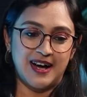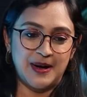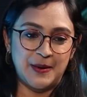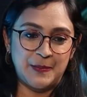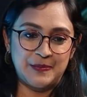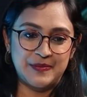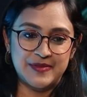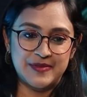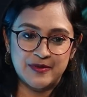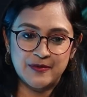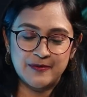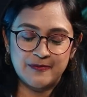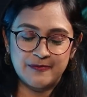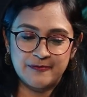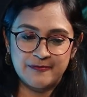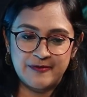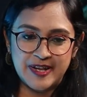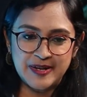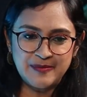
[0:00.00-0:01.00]
So
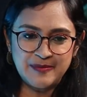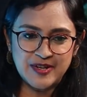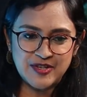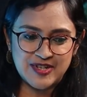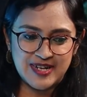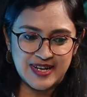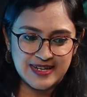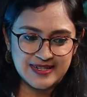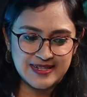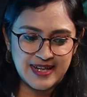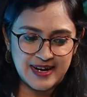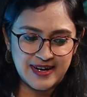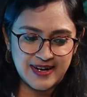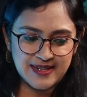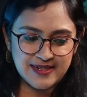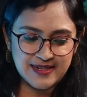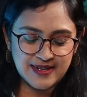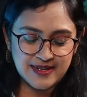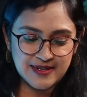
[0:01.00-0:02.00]
very much like that,
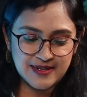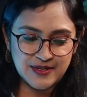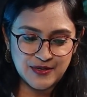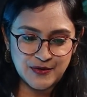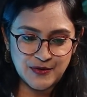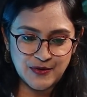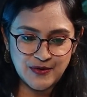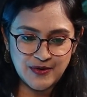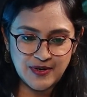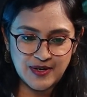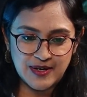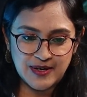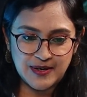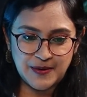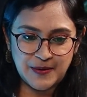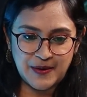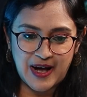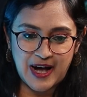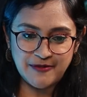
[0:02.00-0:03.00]
I think, you know,
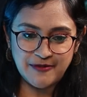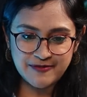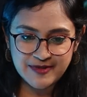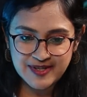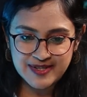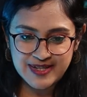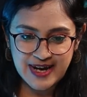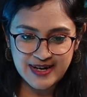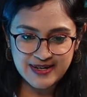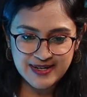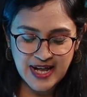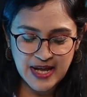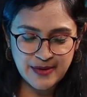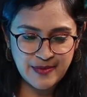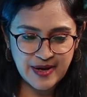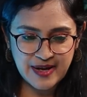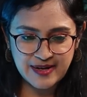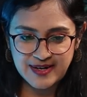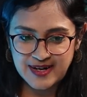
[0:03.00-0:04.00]
after that time, I